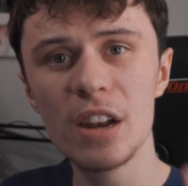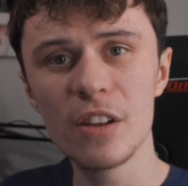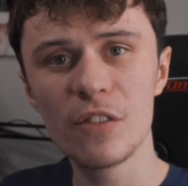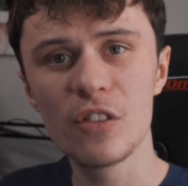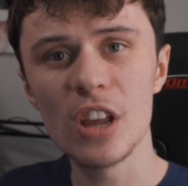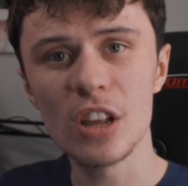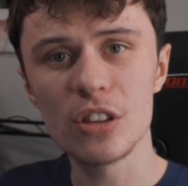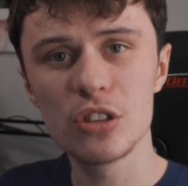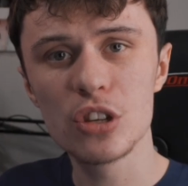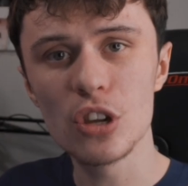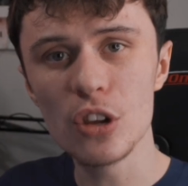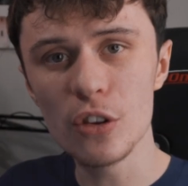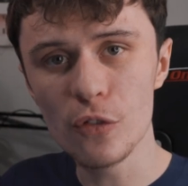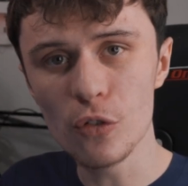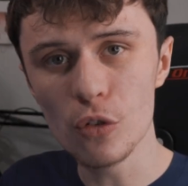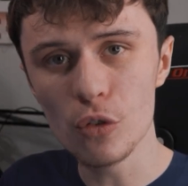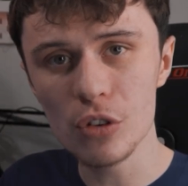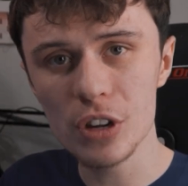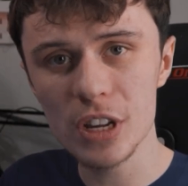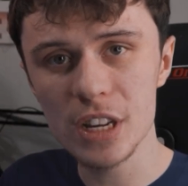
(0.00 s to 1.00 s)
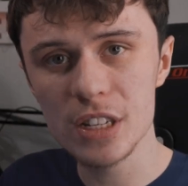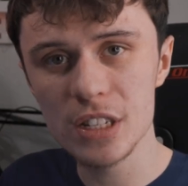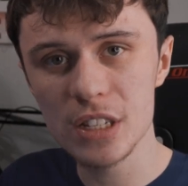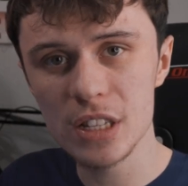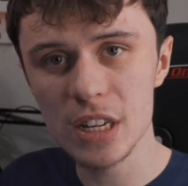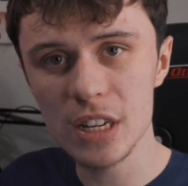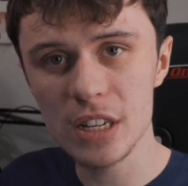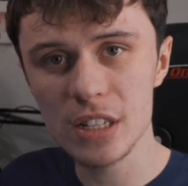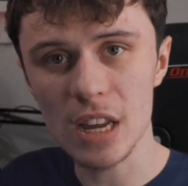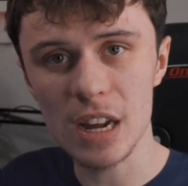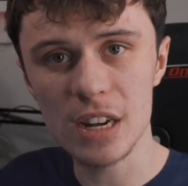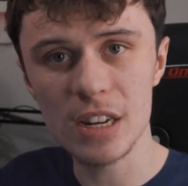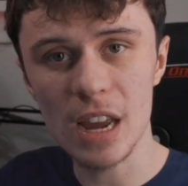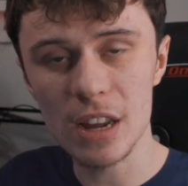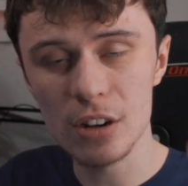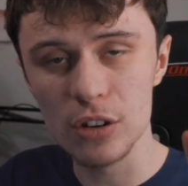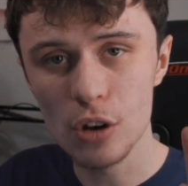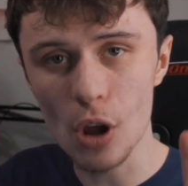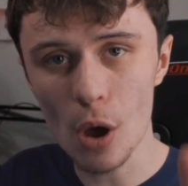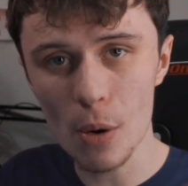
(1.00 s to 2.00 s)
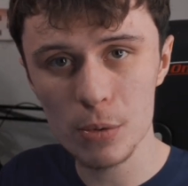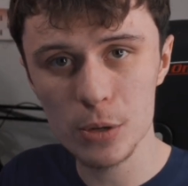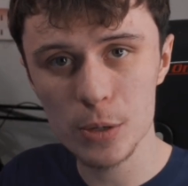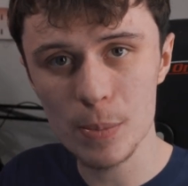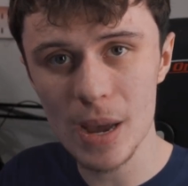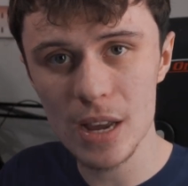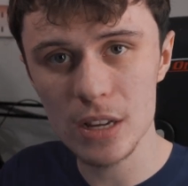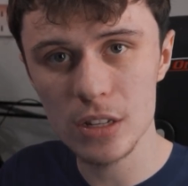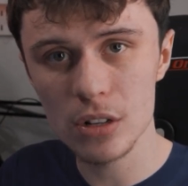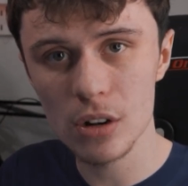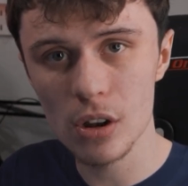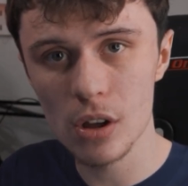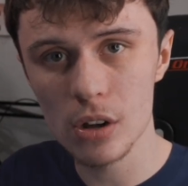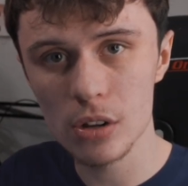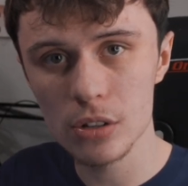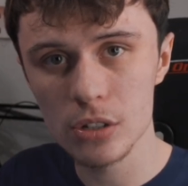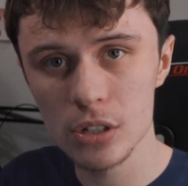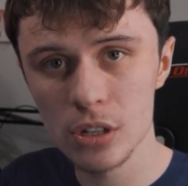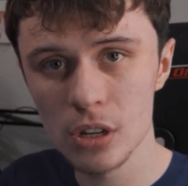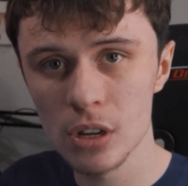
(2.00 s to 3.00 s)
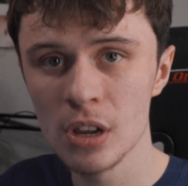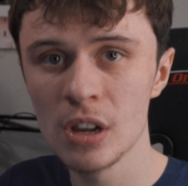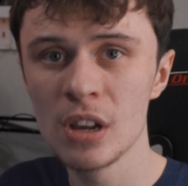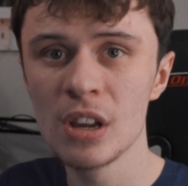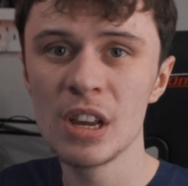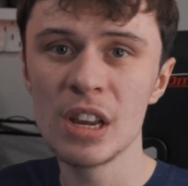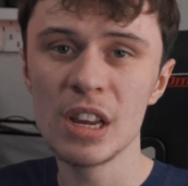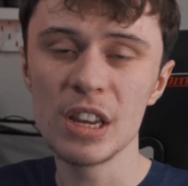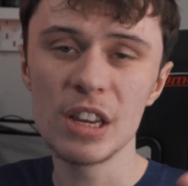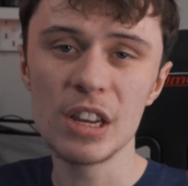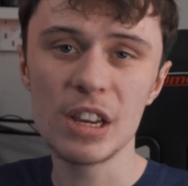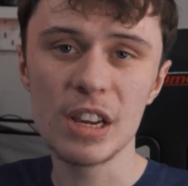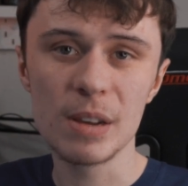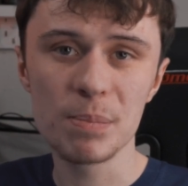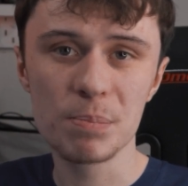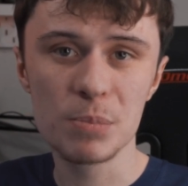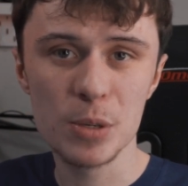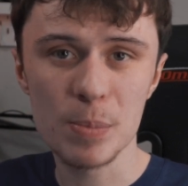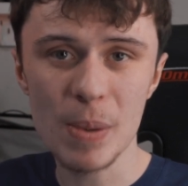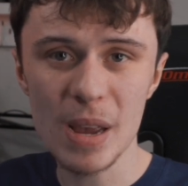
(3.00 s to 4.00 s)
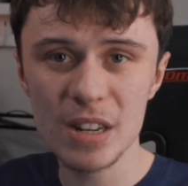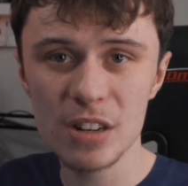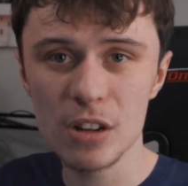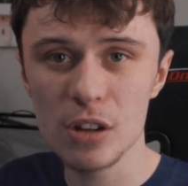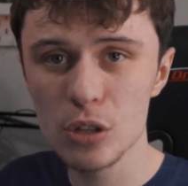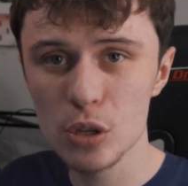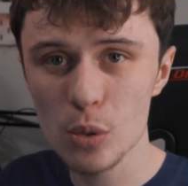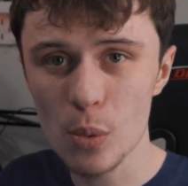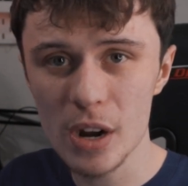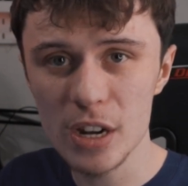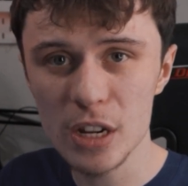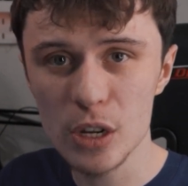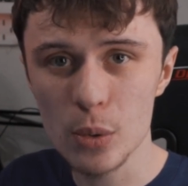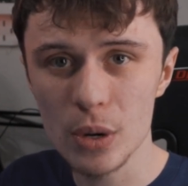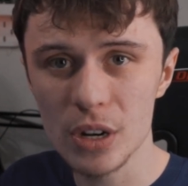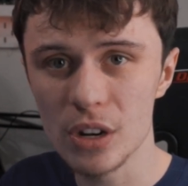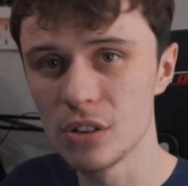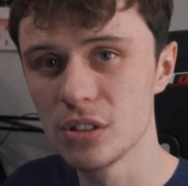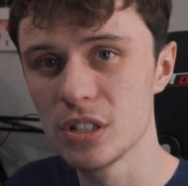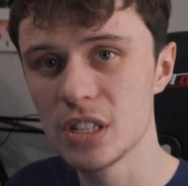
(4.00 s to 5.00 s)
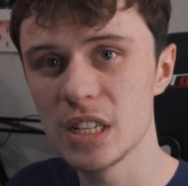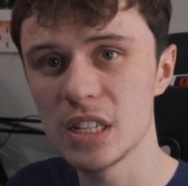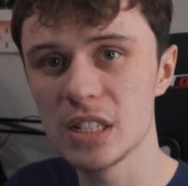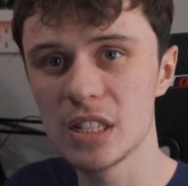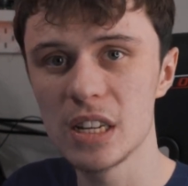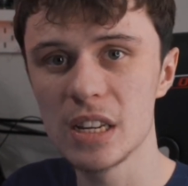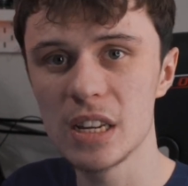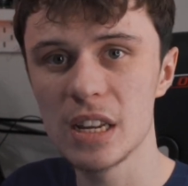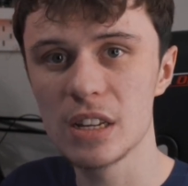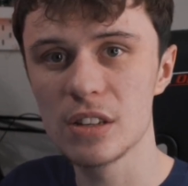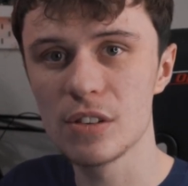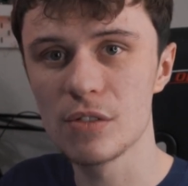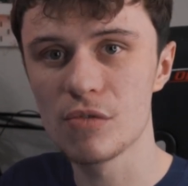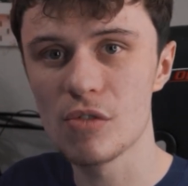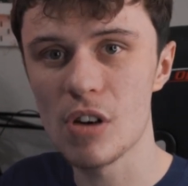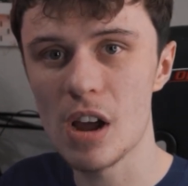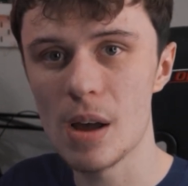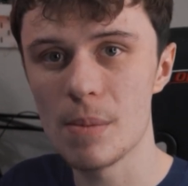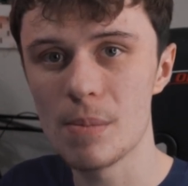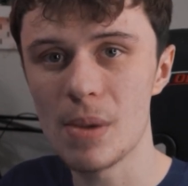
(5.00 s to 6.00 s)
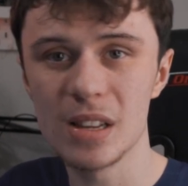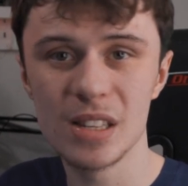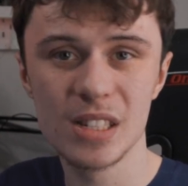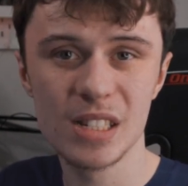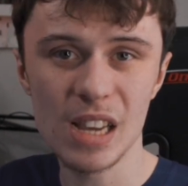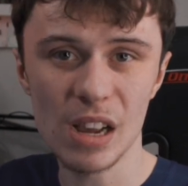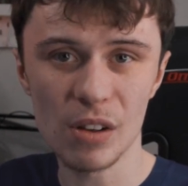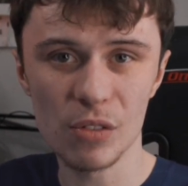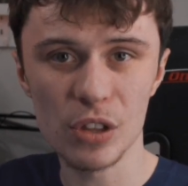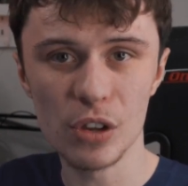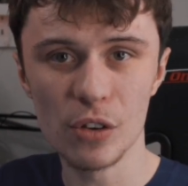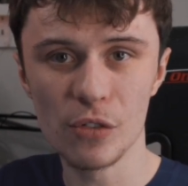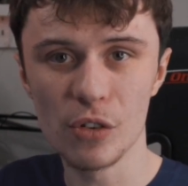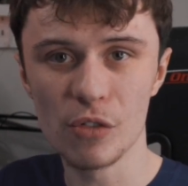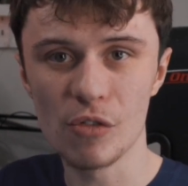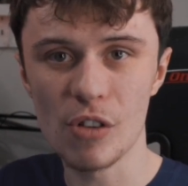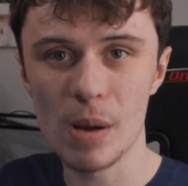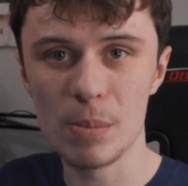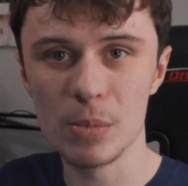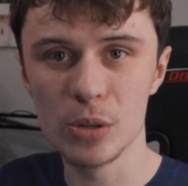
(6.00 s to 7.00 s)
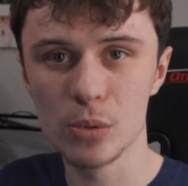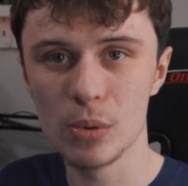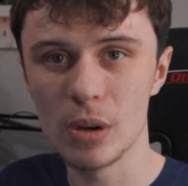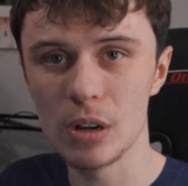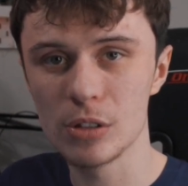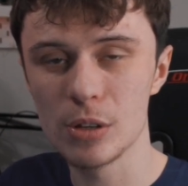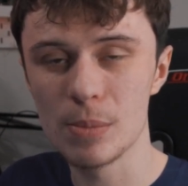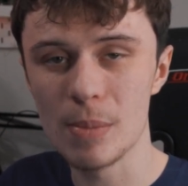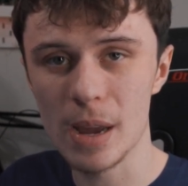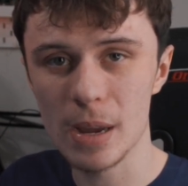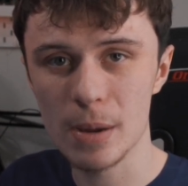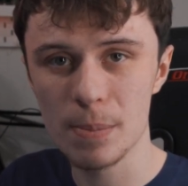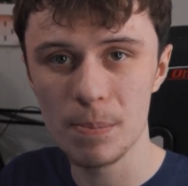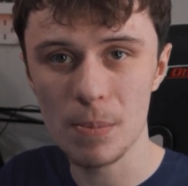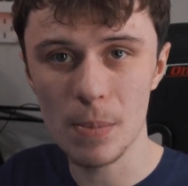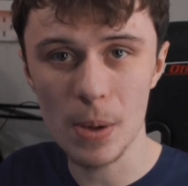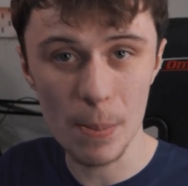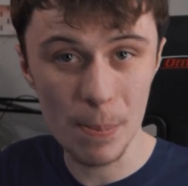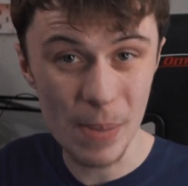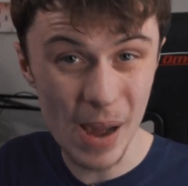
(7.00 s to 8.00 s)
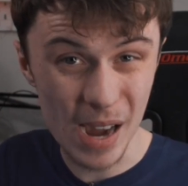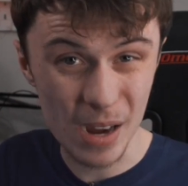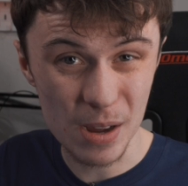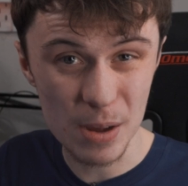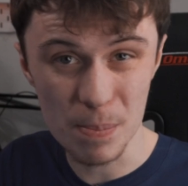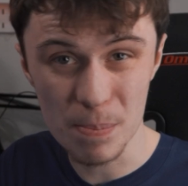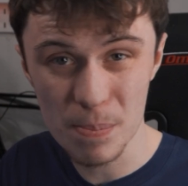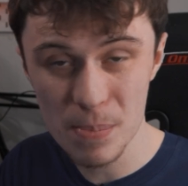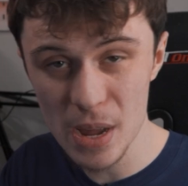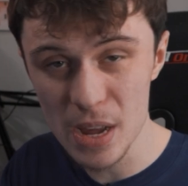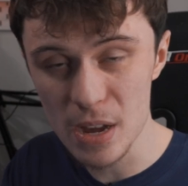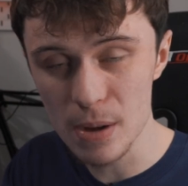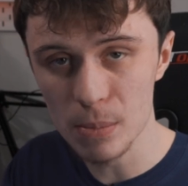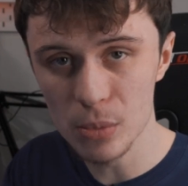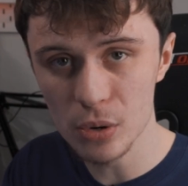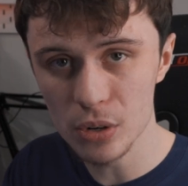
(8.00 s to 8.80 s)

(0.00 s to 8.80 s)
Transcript: And if you had two 4GB sticks and you had no spare slots, you can spend 20 quid on 16 gigs of RAM, sell the other RAM as well to make back a bit of